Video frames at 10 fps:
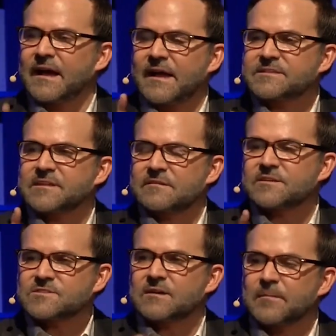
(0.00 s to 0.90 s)
I, I say
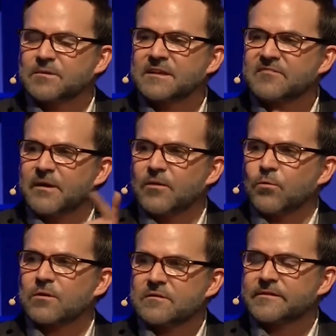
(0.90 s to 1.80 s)
this, I believe, by the
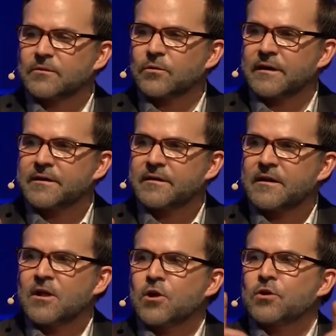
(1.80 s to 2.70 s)
word of the Lord,
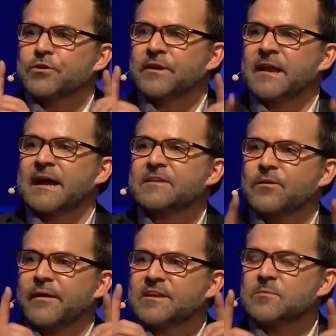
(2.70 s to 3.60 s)
you're
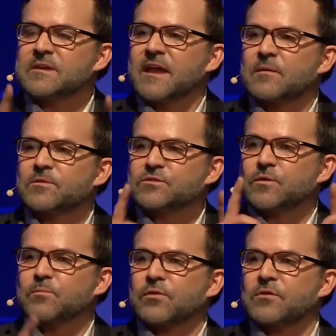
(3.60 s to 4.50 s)
not going to be able
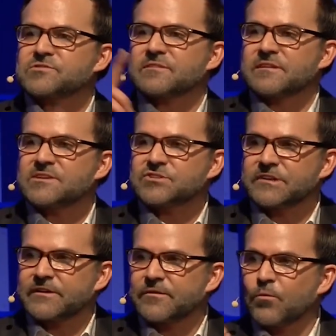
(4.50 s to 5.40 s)
to approach this
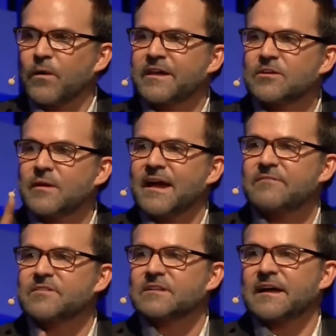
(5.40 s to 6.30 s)
year the way you
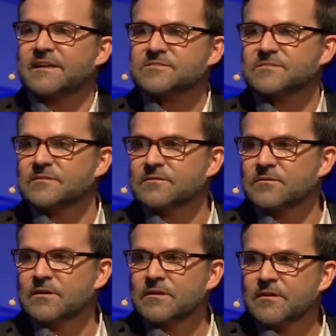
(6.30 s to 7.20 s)
have the last
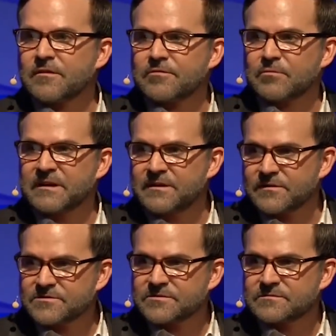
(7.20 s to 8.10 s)
three
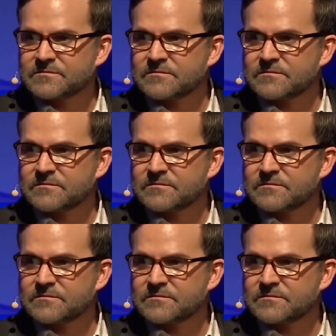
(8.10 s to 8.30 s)
years.